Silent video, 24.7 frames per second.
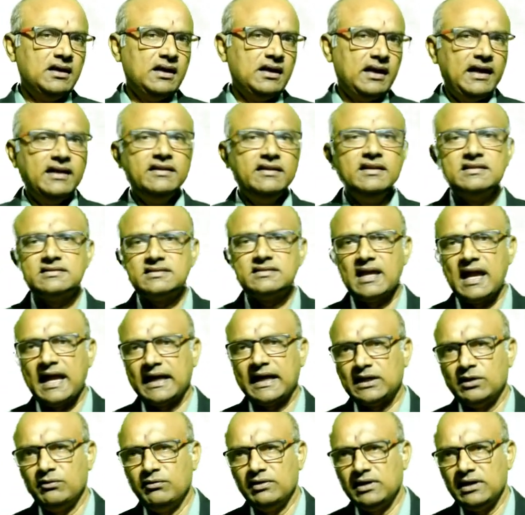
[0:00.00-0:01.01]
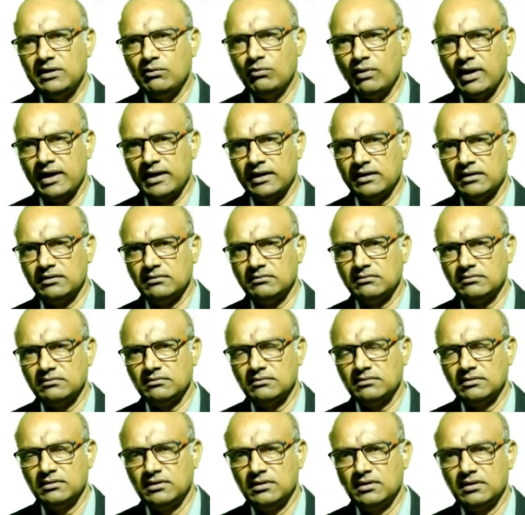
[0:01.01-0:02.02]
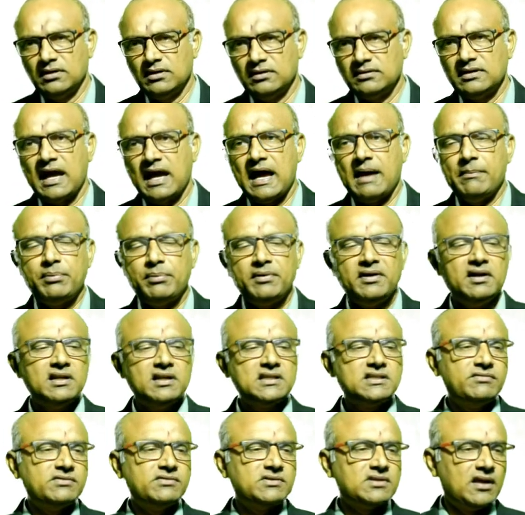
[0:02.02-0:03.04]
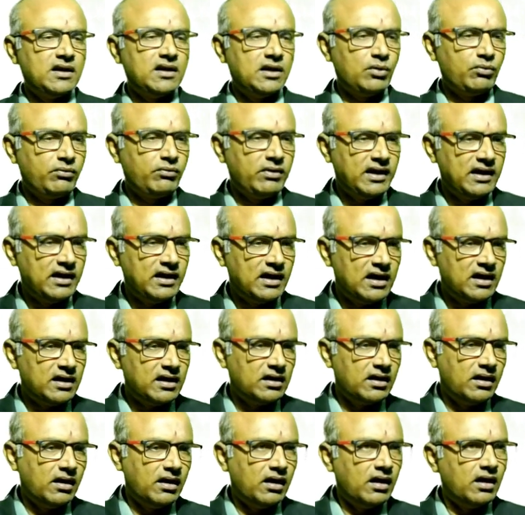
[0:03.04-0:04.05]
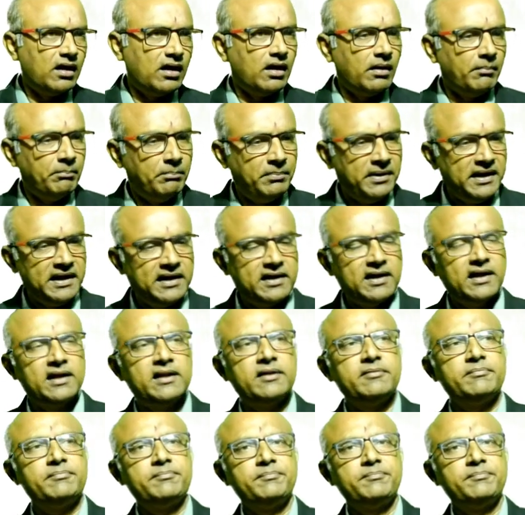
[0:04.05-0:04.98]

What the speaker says: In this activity 1, the apparatus which are required are beaker,